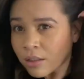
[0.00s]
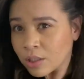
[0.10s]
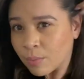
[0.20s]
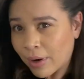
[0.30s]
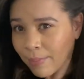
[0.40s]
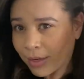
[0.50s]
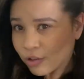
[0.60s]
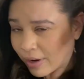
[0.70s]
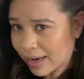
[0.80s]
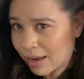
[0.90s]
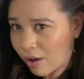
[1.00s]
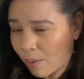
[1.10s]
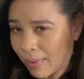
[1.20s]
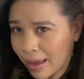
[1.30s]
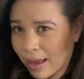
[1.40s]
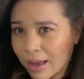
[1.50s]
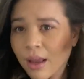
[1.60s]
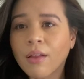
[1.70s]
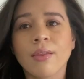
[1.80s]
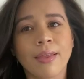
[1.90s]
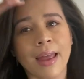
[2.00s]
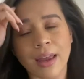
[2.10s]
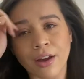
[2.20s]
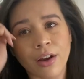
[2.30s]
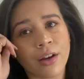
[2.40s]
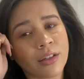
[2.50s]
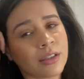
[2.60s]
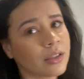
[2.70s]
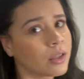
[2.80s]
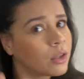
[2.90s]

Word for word: spray, make sure I get all my layers.